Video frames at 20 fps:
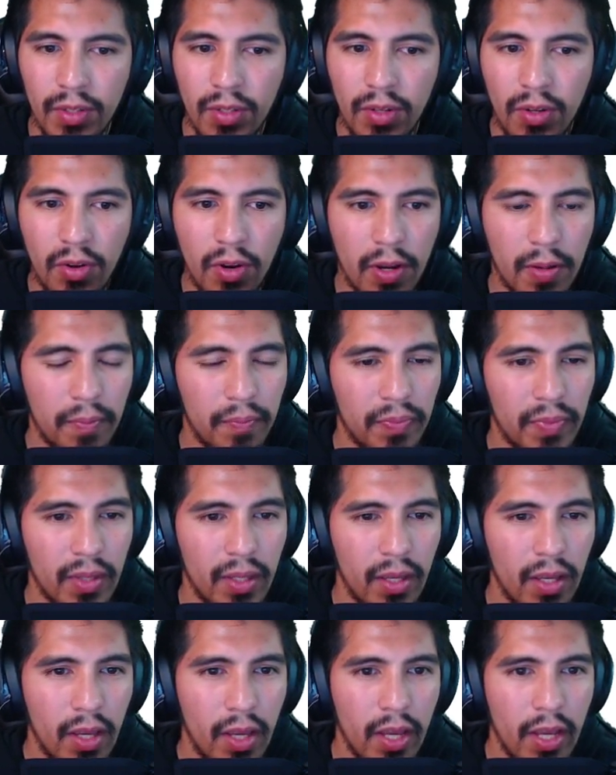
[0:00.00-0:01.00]
All right.
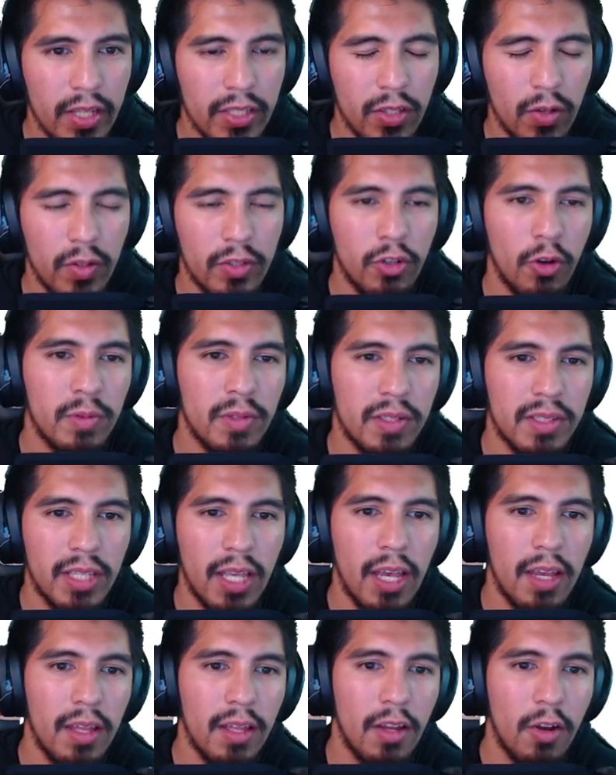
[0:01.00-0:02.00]
So in terms
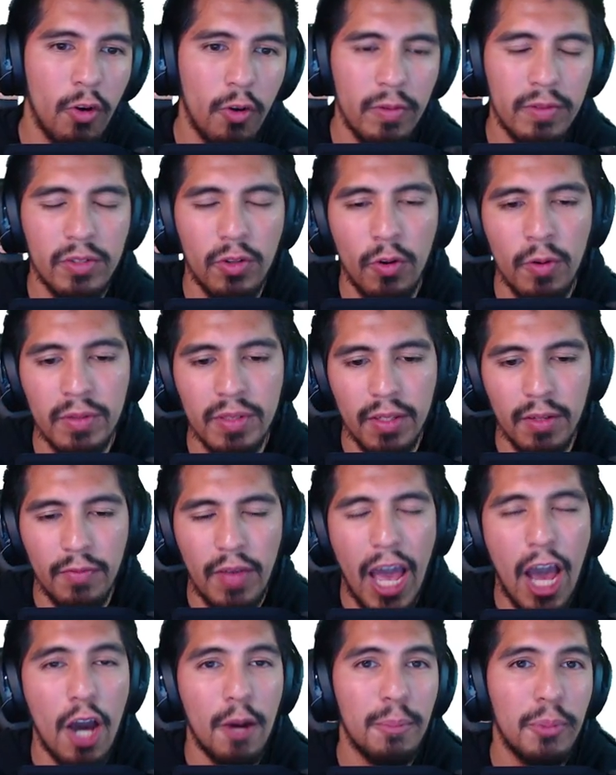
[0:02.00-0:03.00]
of
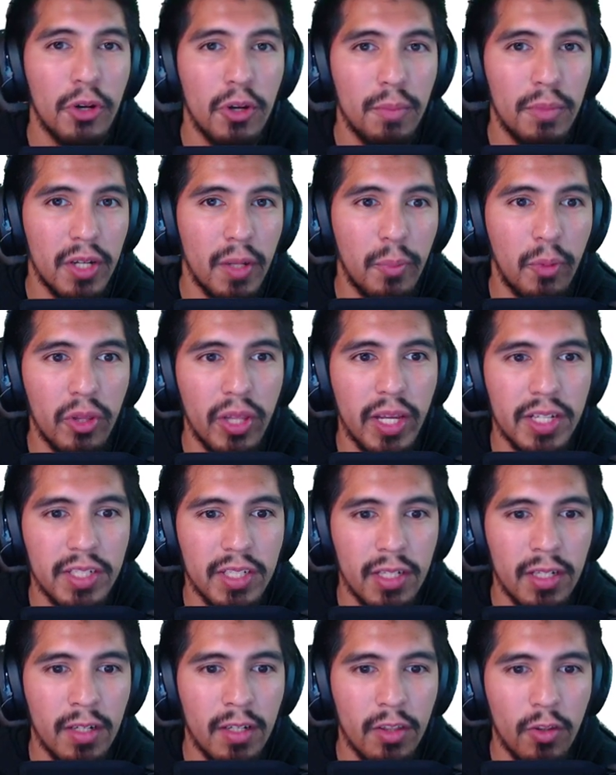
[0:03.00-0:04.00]
output
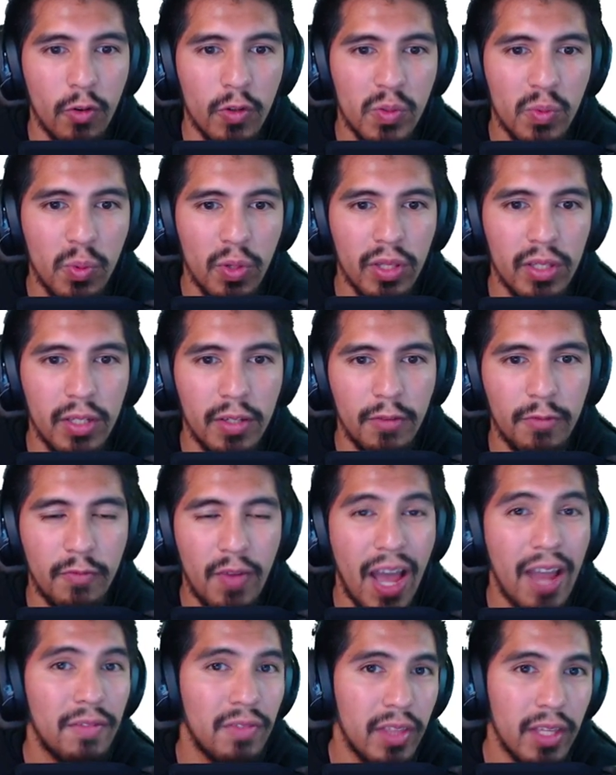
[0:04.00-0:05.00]
manipulation, there's really
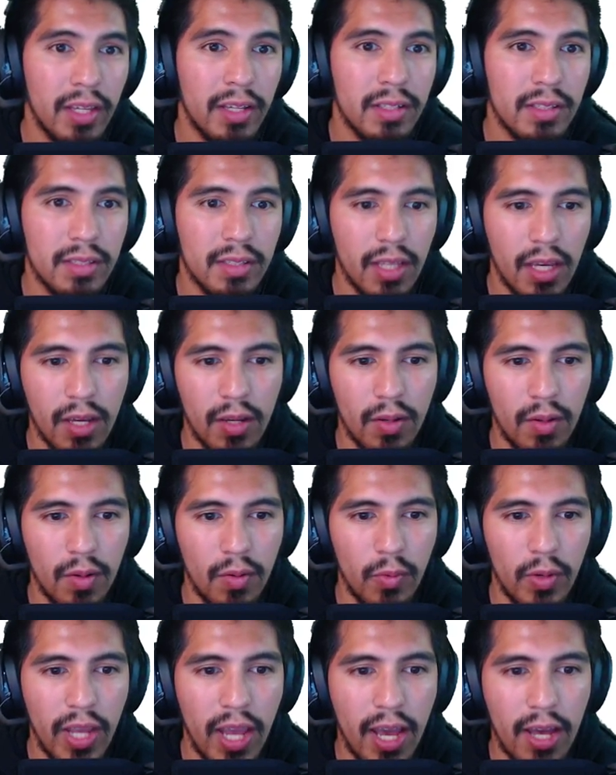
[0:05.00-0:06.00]
5 things that
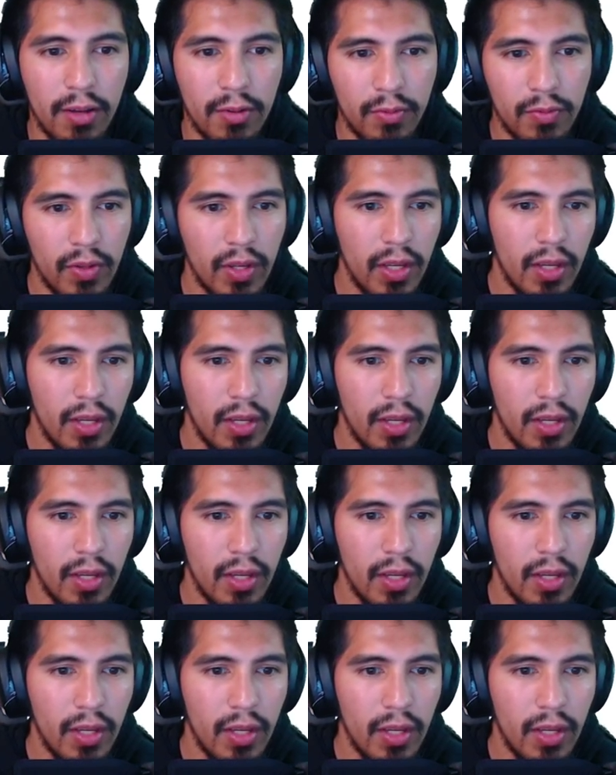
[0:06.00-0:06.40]
we have.